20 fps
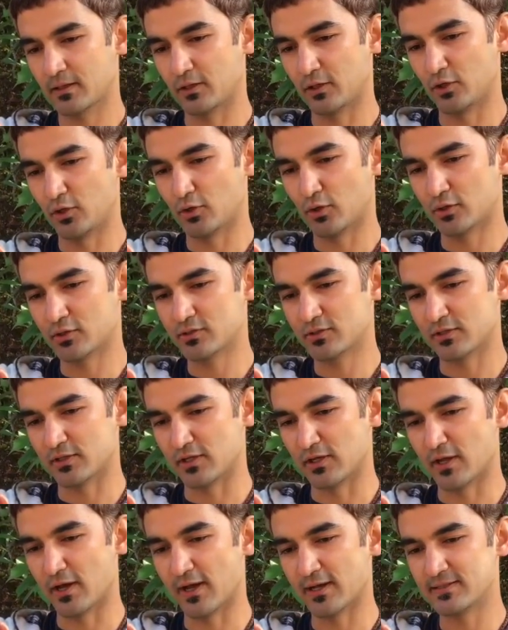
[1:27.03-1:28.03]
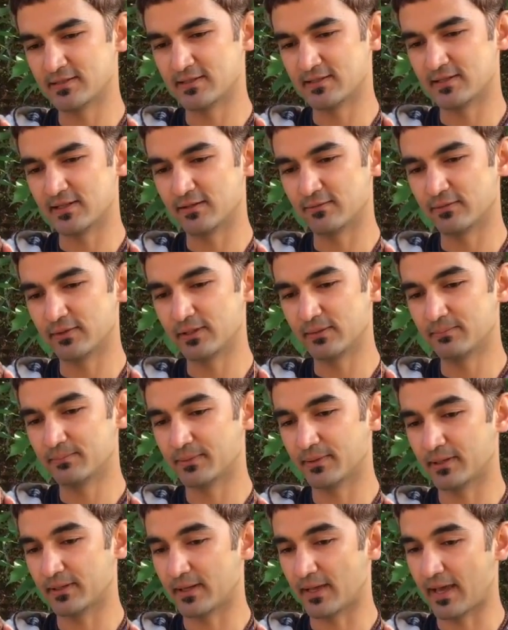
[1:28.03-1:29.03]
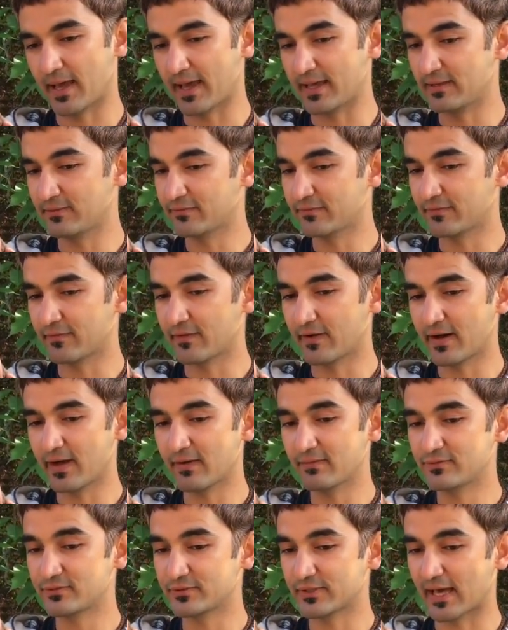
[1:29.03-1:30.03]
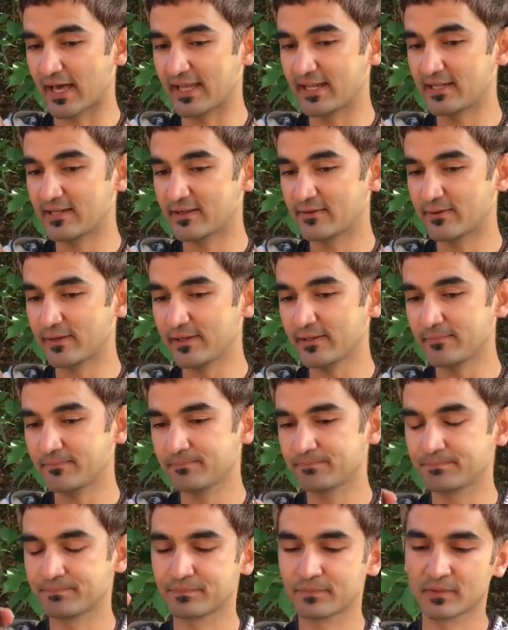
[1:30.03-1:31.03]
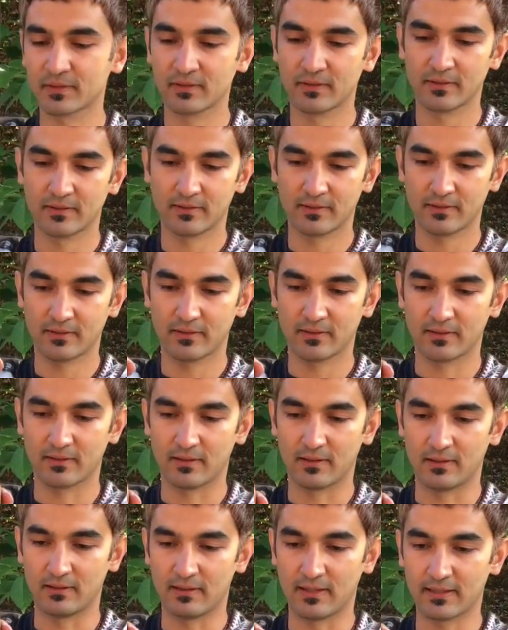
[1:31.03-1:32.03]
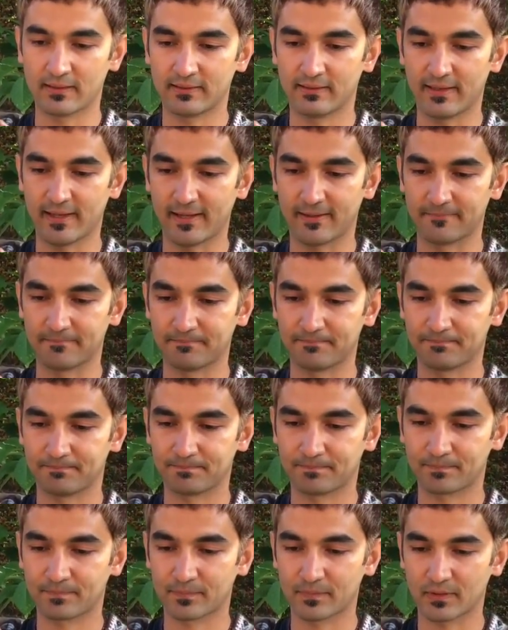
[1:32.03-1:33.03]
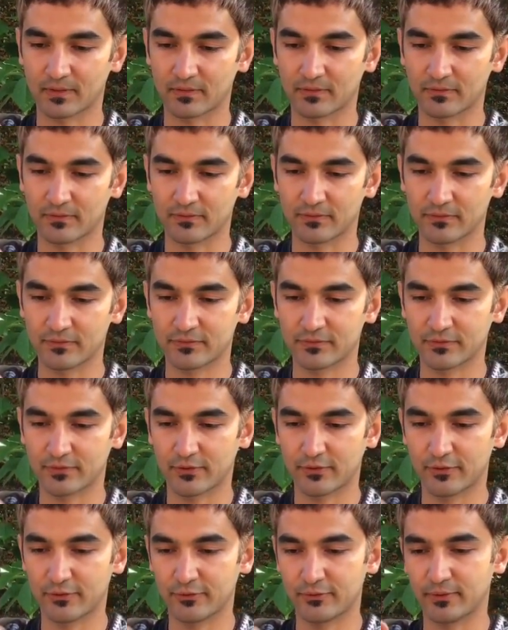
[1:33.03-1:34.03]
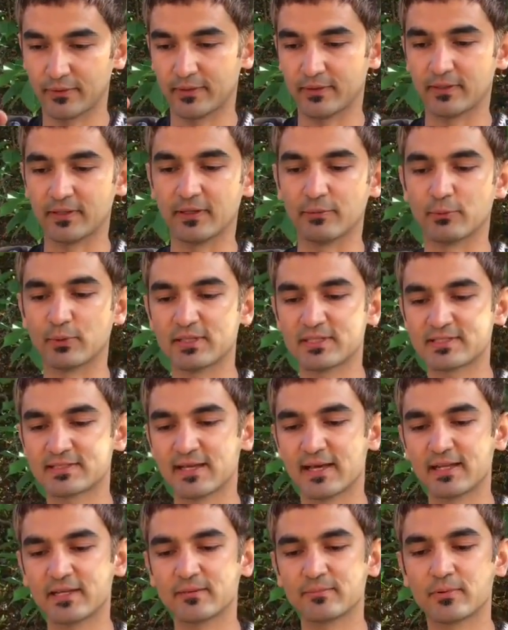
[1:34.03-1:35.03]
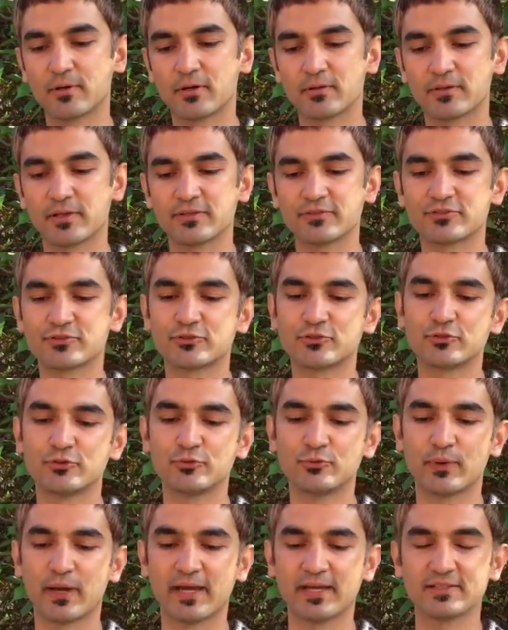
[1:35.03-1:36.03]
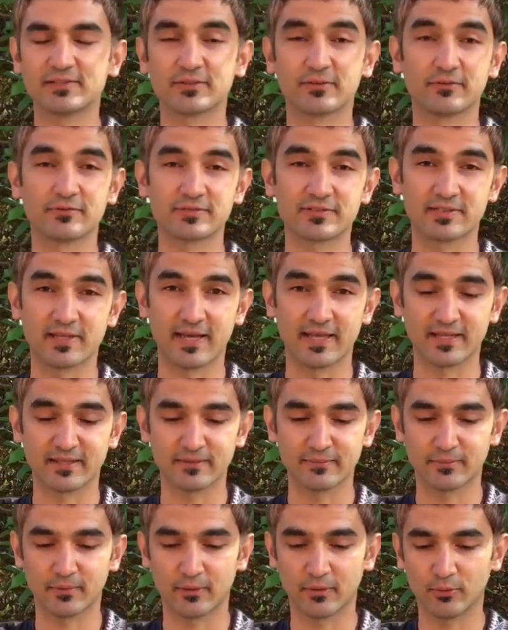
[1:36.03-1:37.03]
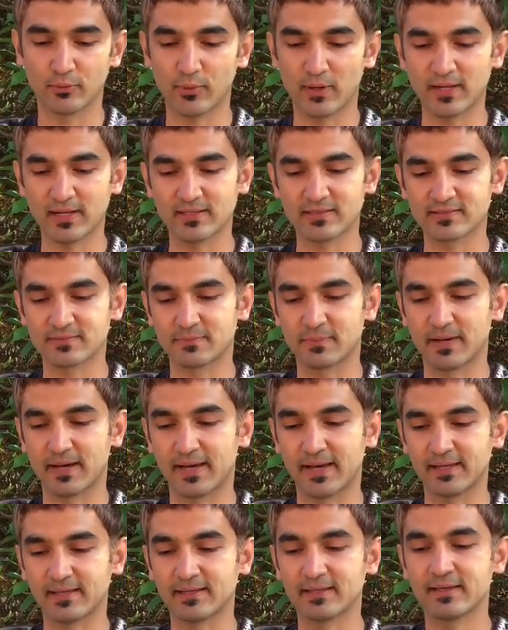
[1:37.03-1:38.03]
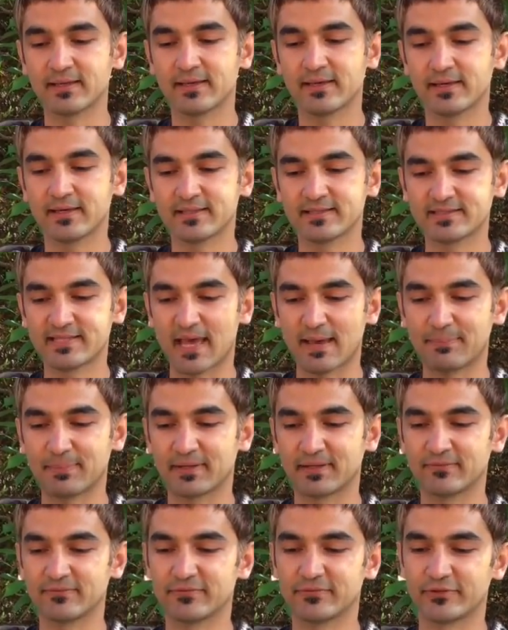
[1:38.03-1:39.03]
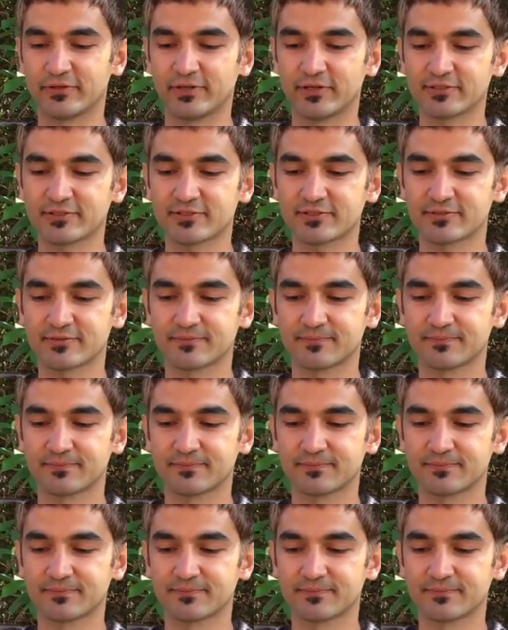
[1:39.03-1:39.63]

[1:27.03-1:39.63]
not 90 degree, but 85 to 80 degree, like that. So when starting a ball, there's 2 ways of starting the ball. One is by tapping it first